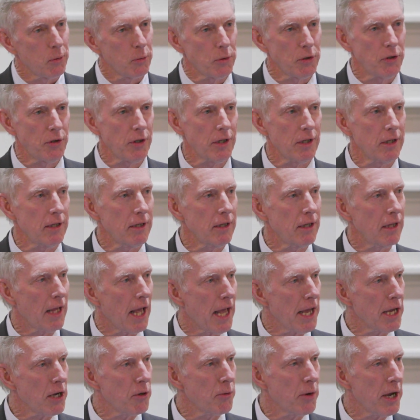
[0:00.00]
Was in
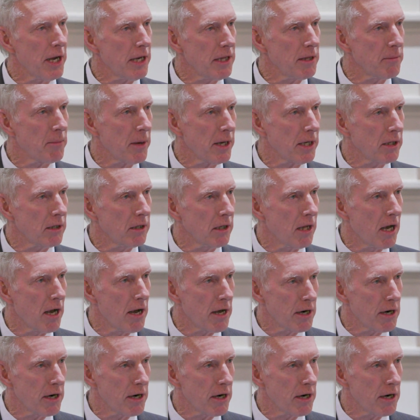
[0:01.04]
AOA, the Medical